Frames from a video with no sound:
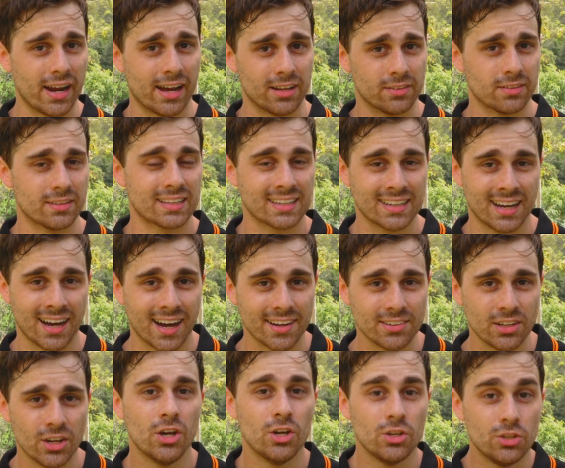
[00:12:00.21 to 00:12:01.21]
out of the card,
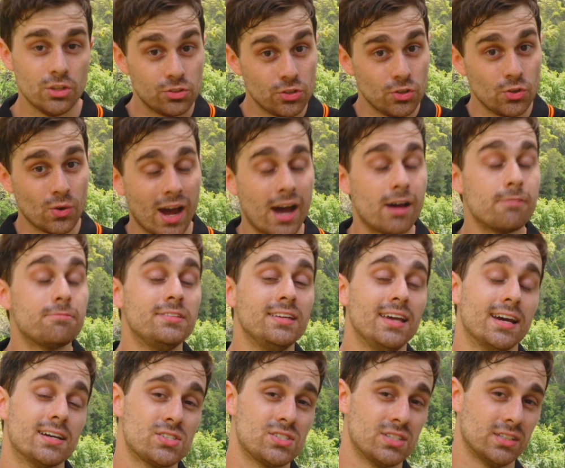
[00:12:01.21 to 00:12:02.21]
you do have the
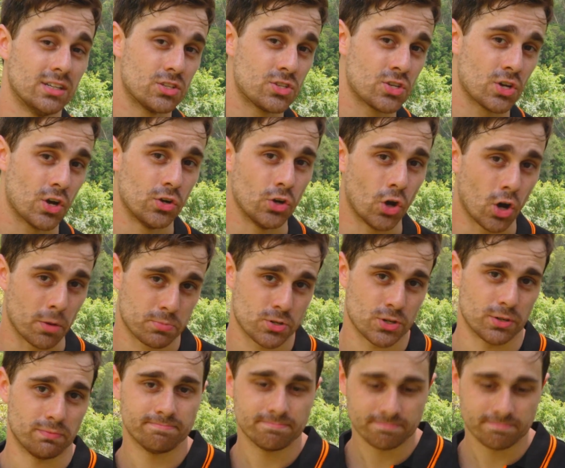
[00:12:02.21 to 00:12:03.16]
S-Cinetone option.